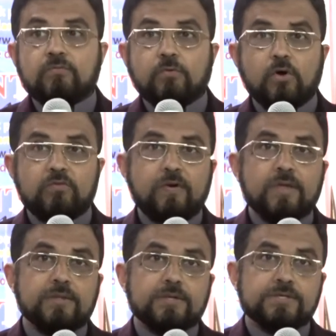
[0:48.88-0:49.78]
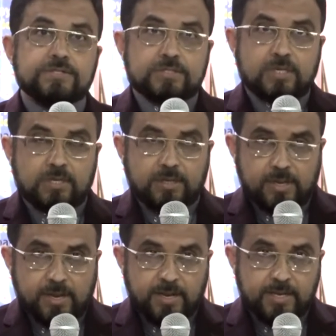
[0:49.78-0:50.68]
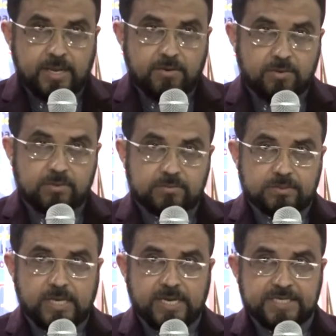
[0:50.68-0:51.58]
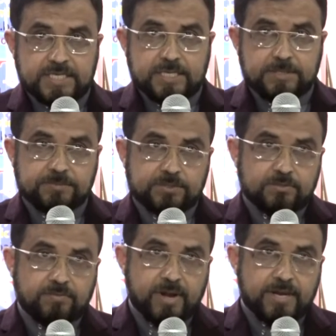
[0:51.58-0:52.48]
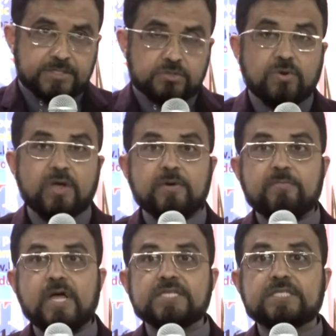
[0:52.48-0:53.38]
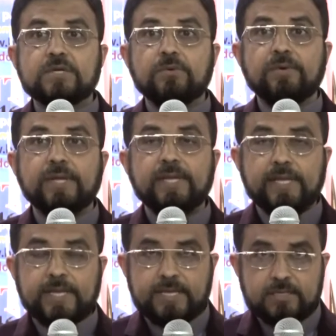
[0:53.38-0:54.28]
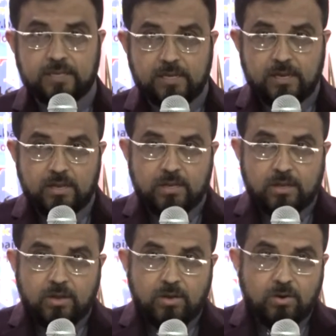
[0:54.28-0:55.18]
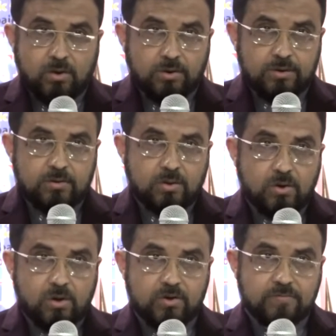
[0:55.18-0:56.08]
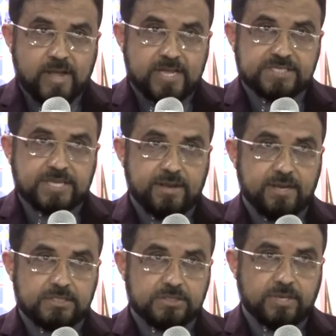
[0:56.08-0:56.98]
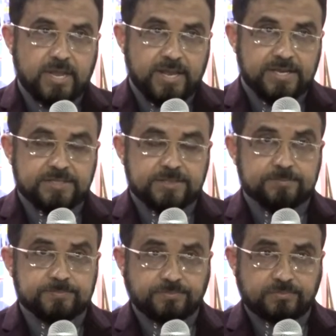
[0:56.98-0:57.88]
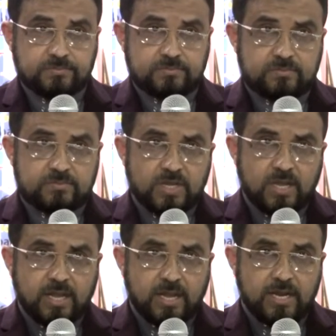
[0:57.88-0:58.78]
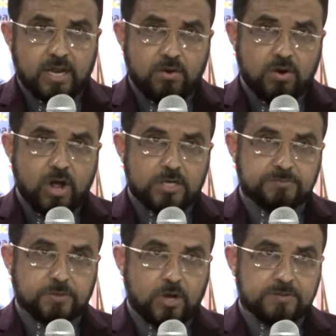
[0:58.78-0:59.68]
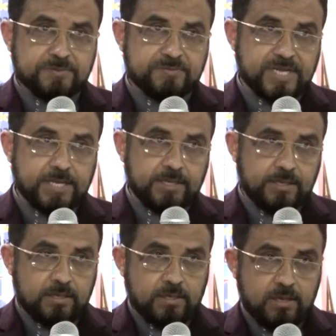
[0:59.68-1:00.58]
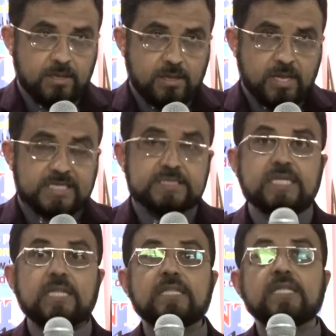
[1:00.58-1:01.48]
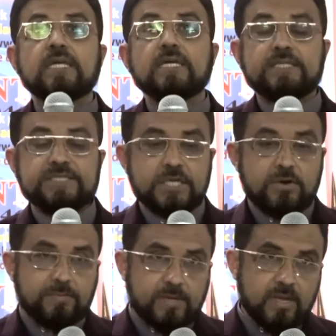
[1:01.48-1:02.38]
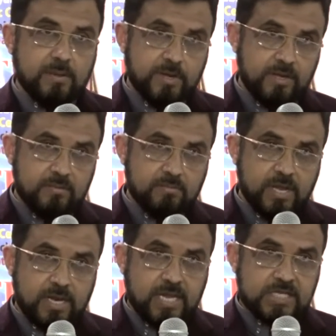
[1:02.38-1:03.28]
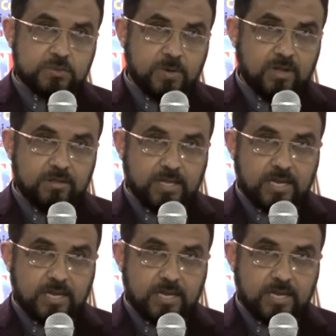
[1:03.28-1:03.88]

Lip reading: forefathers and our relatives, friends, whoever passed away, and on all of us here tonight, and our offspring until the day of Qiyamah. May Allah subhanahu wa